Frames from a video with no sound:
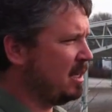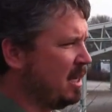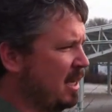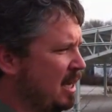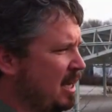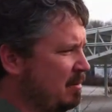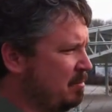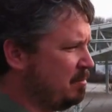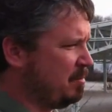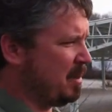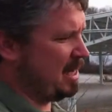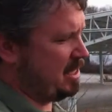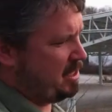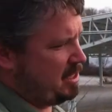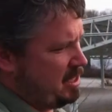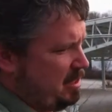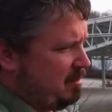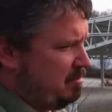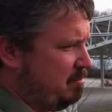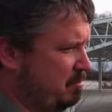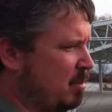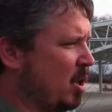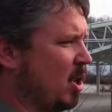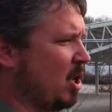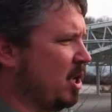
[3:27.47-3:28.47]
at
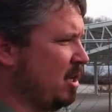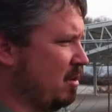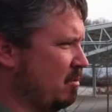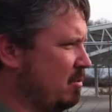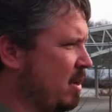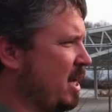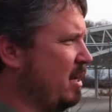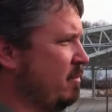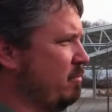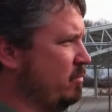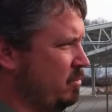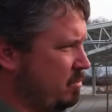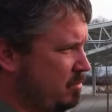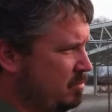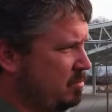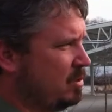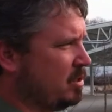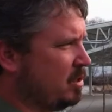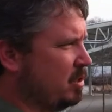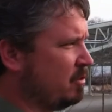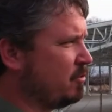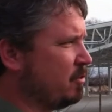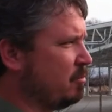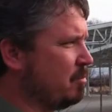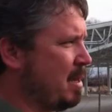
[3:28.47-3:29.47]
basically market rate
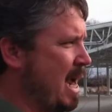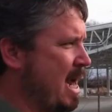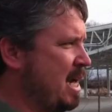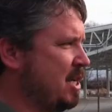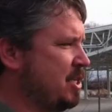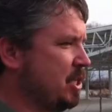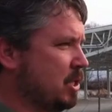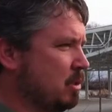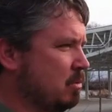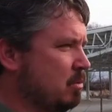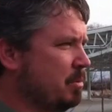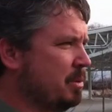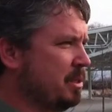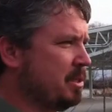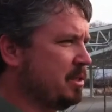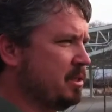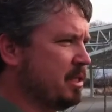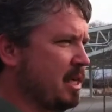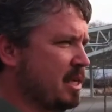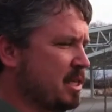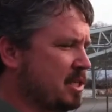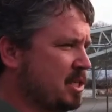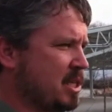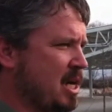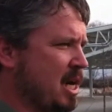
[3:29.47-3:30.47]
from last year when
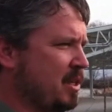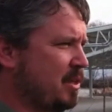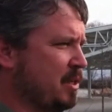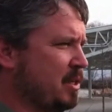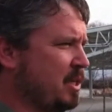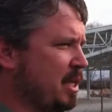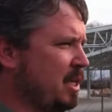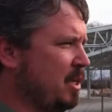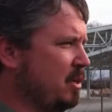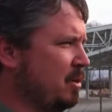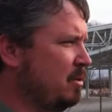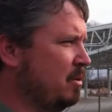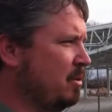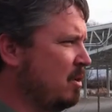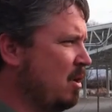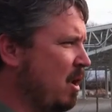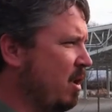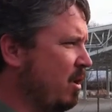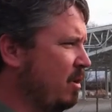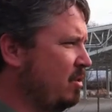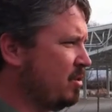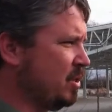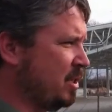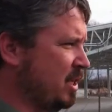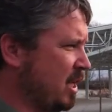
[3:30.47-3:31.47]
we kind of signed the deal.
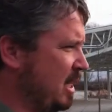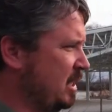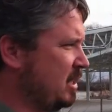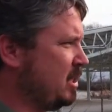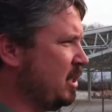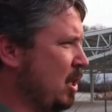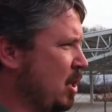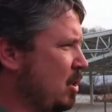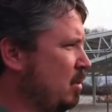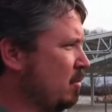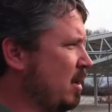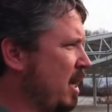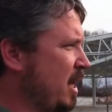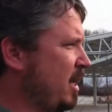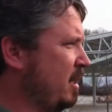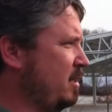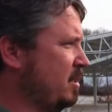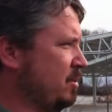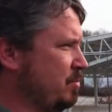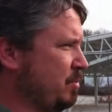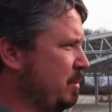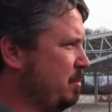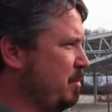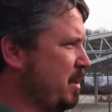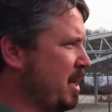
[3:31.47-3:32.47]
So a nice low rate,
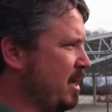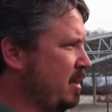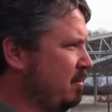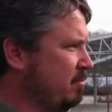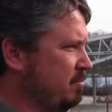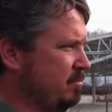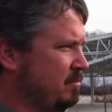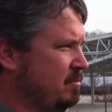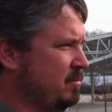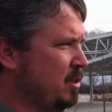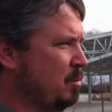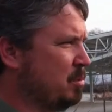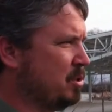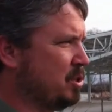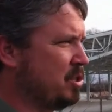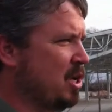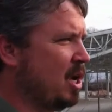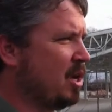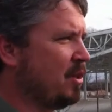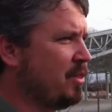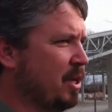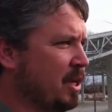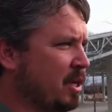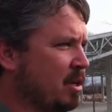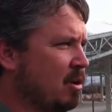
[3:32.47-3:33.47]
because we paid almost
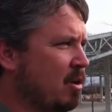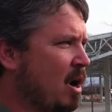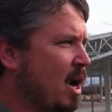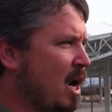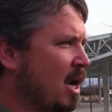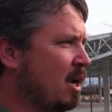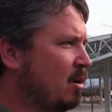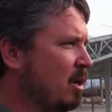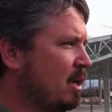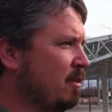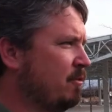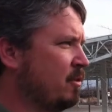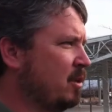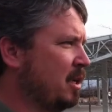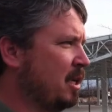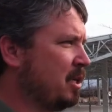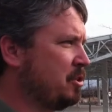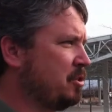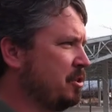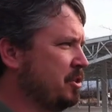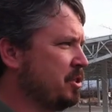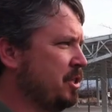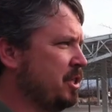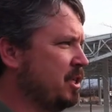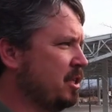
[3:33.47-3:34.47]
nothing in Ohio, right, for
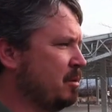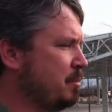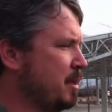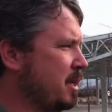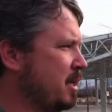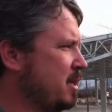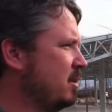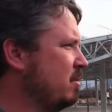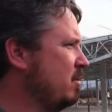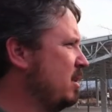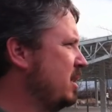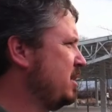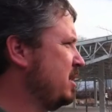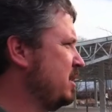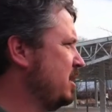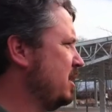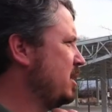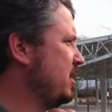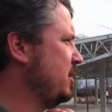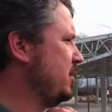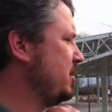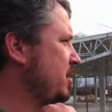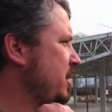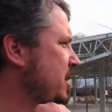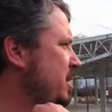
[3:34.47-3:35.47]
electricity compared to the rest of
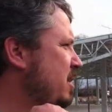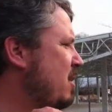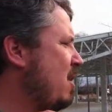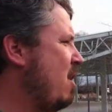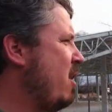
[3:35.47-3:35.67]
the country.